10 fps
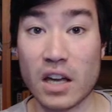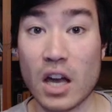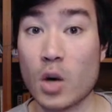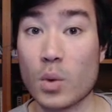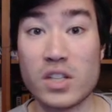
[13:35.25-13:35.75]

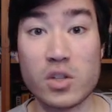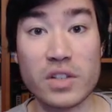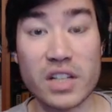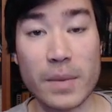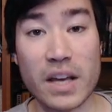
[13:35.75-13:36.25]
we do need to
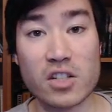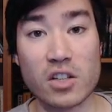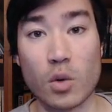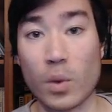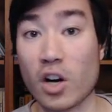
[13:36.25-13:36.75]
make sure
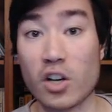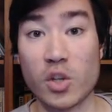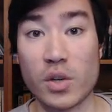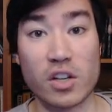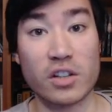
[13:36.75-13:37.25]
we are
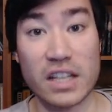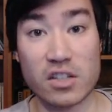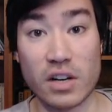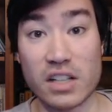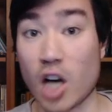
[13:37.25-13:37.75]
using our Death
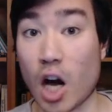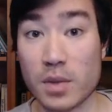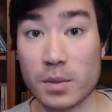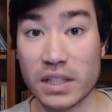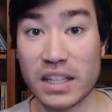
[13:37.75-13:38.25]
Strikes
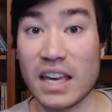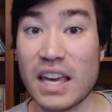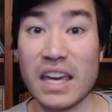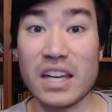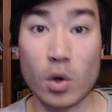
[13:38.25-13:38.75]
optimally
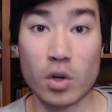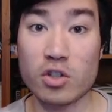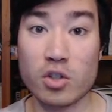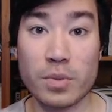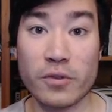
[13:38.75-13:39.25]
in order to
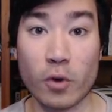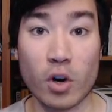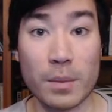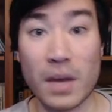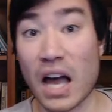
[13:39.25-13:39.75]
perform
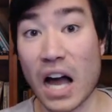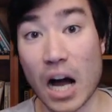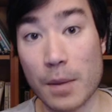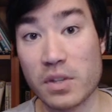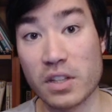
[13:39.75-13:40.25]
up
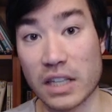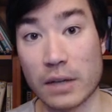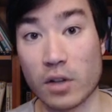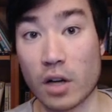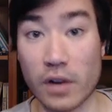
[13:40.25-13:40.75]
to the level
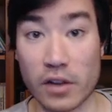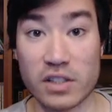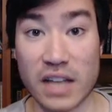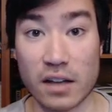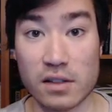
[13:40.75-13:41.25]
of other
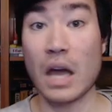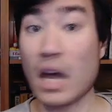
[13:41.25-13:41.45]
tanks.